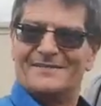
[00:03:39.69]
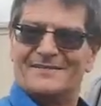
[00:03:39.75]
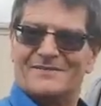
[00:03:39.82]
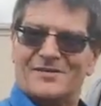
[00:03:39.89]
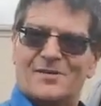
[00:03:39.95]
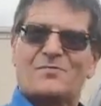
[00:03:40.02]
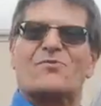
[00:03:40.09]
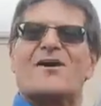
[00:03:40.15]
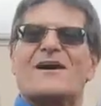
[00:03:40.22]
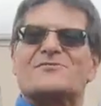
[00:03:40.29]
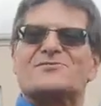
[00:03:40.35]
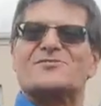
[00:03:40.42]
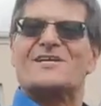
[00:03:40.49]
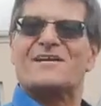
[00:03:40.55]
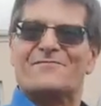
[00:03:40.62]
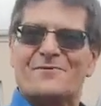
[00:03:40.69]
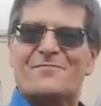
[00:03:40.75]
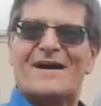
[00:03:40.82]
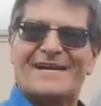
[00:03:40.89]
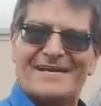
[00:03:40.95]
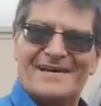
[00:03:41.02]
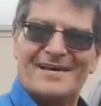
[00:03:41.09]
to the press and everybody
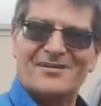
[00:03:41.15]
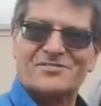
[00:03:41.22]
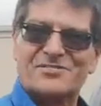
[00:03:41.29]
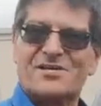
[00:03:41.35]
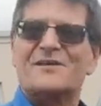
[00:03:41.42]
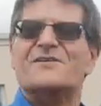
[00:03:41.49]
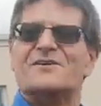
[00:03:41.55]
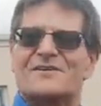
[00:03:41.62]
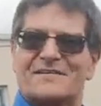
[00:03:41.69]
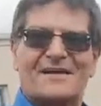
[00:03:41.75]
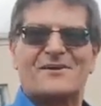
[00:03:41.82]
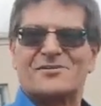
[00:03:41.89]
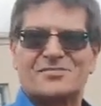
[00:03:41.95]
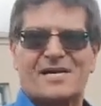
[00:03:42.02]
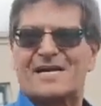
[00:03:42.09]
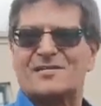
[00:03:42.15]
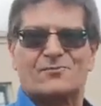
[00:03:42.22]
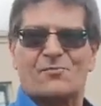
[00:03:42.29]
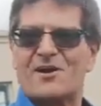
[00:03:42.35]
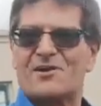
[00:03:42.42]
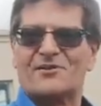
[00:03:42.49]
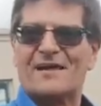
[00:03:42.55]
than you else, guys than us guys
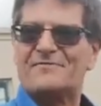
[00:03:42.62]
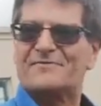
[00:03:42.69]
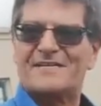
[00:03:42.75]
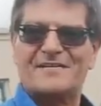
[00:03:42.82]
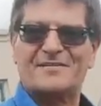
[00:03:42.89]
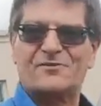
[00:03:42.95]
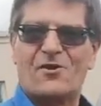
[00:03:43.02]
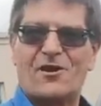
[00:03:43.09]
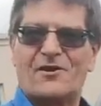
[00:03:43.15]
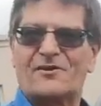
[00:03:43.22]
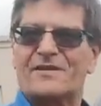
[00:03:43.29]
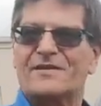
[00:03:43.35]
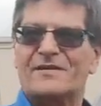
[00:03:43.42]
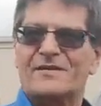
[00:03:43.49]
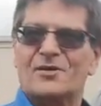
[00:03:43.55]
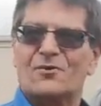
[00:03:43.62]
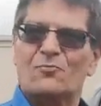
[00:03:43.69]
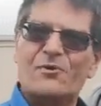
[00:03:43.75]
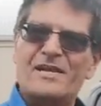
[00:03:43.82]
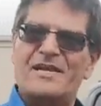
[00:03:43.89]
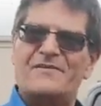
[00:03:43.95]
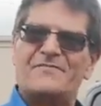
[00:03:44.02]
we're left in the dark
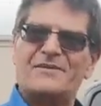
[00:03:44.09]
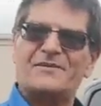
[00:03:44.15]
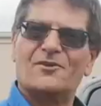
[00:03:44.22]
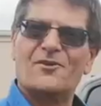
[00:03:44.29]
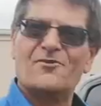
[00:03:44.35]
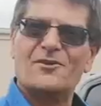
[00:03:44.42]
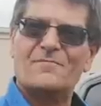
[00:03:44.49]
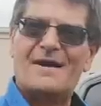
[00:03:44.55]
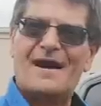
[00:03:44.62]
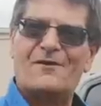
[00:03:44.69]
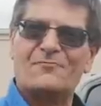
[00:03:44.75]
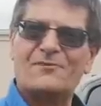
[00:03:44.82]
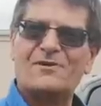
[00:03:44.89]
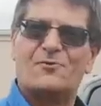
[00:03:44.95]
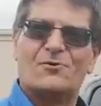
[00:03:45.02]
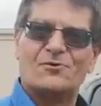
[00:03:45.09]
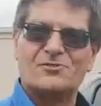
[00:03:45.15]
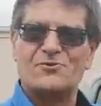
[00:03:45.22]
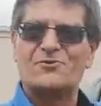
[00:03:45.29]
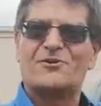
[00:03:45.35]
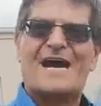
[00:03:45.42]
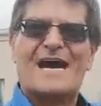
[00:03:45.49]
we even learn about recalls.
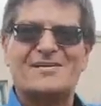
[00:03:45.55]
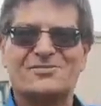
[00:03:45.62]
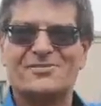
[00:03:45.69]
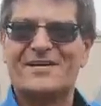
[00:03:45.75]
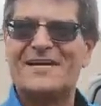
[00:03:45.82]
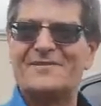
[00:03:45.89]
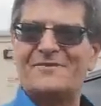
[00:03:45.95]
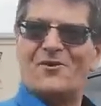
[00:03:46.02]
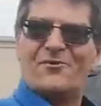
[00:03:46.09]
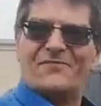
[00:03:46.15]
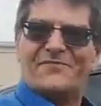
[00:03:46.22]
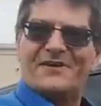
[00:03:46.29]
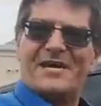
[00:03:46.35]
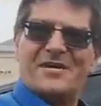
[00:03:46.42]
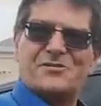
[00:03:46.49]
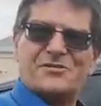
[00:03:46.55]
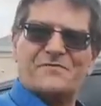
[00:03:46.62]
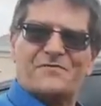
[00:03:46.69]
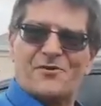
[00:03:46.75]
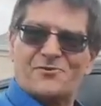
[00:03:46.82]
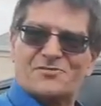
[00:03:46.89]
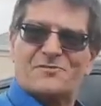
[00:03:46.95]
You guys will get a notification
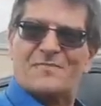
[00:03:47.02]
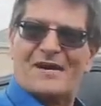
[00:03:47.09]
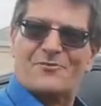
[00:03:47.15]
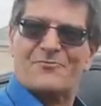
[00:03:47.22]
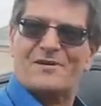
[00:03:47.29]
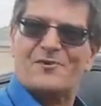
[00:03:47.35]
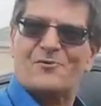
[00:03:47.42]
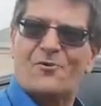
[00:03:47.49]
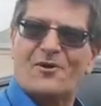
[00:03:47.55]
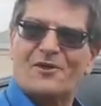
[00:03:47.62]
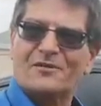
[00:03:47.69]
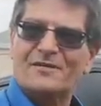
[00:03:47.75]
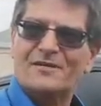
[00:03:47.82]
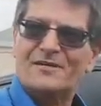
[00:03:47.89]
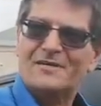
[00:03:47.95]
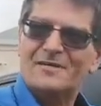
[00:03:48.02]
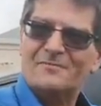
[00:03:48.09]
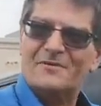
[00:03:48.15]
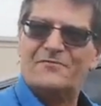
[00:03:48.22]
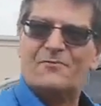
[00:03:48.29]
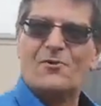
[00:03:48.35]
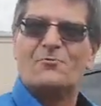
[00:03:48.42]
first about a recall
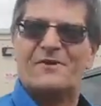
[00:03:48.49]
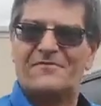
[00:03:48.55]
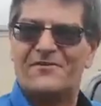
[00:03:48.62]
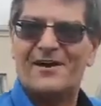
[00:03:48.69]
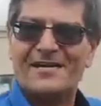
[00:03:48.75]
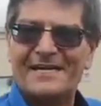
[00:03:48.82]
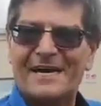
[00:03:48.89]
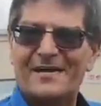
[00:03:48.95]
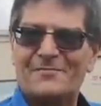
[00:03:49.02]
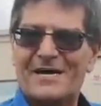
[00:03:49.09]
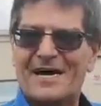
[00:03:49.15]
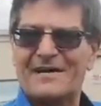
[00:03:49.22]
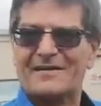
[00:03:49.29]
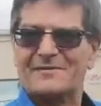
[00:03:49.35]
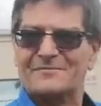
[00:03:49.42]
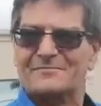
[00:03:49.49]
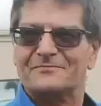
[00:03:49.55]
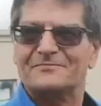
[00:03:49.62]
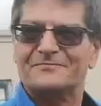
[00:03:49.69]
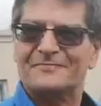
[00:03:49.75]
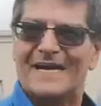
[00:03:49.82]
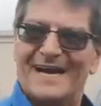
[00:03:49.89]
before we find out about
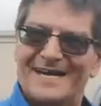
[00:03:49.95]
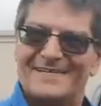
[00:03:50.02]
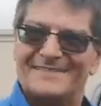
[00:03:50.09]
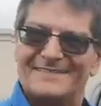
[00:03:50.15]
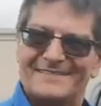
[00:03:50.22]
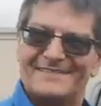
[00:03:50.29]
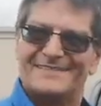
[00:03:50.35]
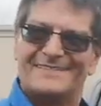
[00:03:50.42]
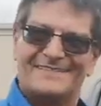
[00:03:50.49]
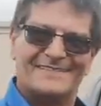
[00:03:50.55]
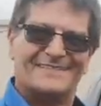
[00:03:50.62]
it.